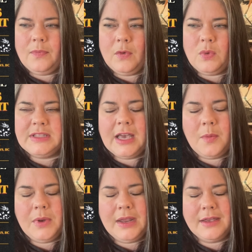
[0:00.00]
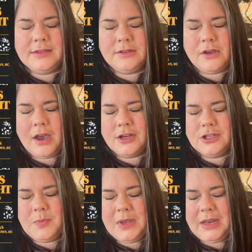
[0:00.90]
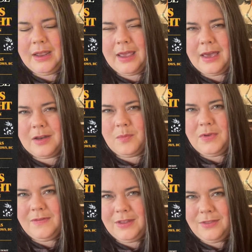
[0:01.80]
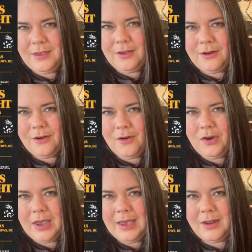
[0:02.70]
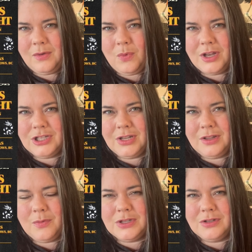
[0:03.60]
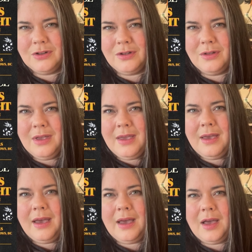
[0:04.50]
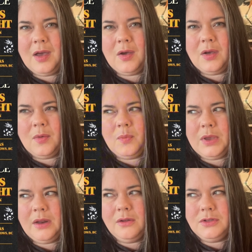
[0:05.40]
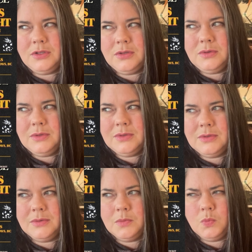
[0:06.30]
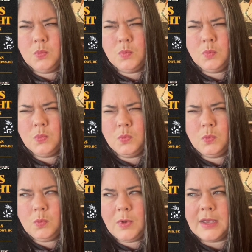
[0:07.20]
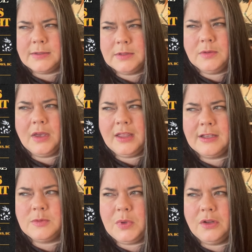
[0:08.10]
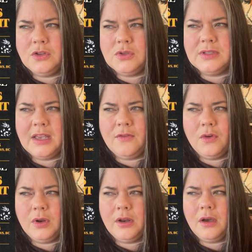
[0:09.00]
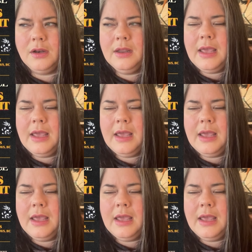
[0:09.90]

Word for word: what's happening is they're actually meeting at a movie theater and watching the original Beetlejuice. Yes, I think it's Beetlejuice they voted on,